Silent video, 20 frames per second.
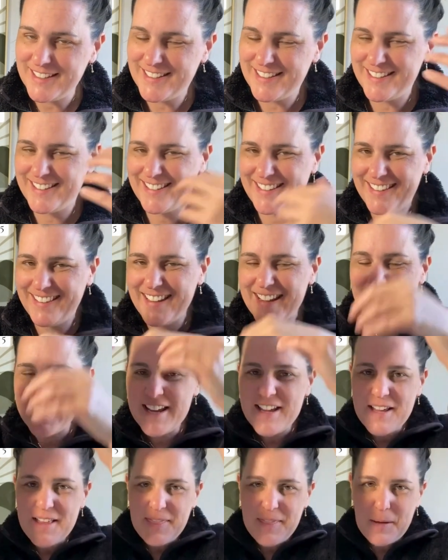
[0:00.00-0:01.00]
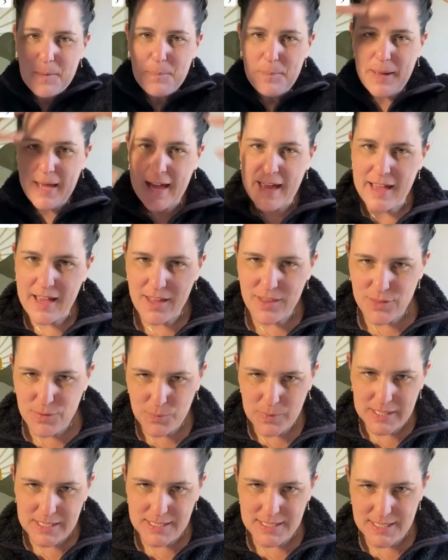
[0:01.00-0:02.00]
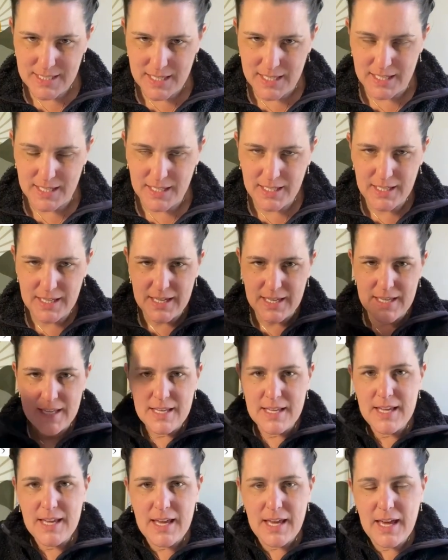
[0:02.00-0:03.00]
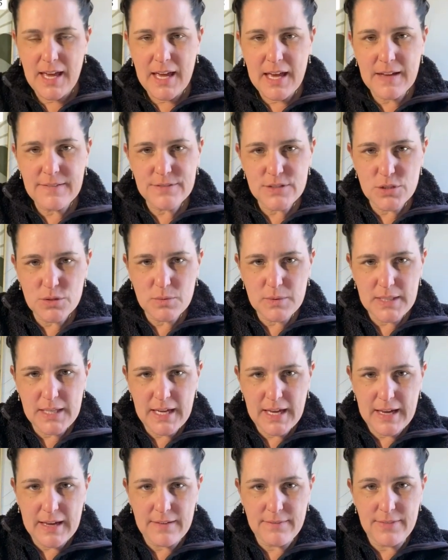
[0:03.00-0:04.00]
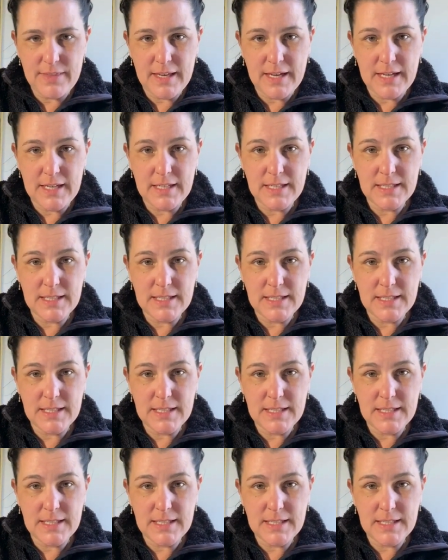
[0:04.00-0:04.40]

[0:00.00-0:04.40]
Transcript: the path we take after we have that